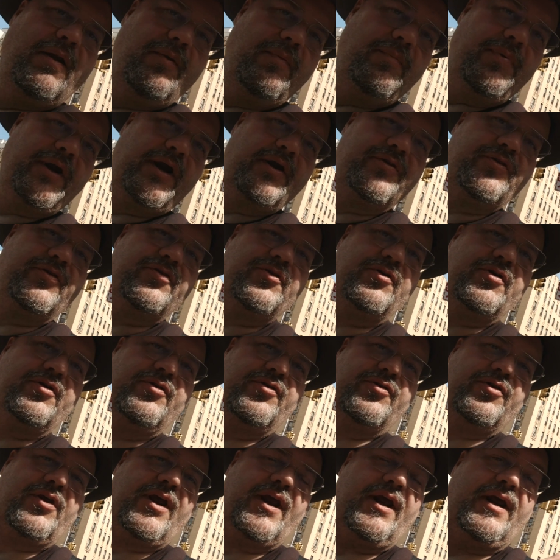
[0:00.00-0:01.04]
Because as you can
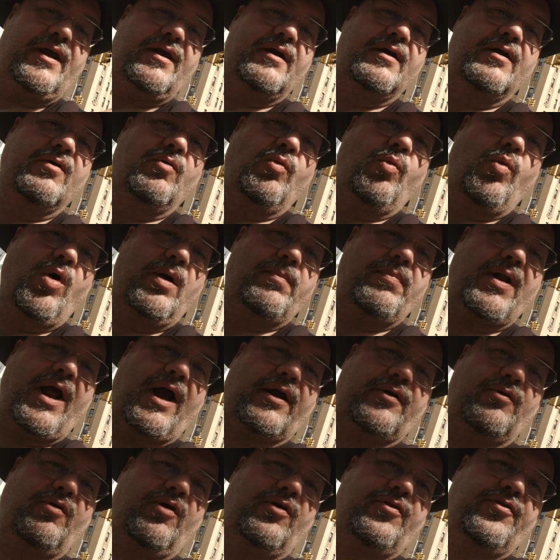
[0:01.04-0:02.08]
see, 1
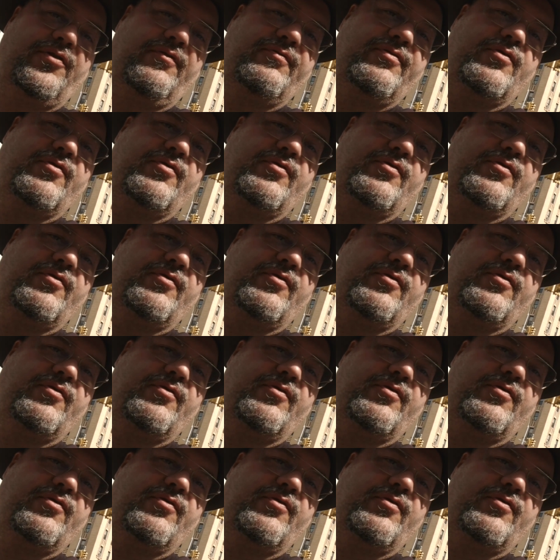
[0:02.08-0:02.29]
block north of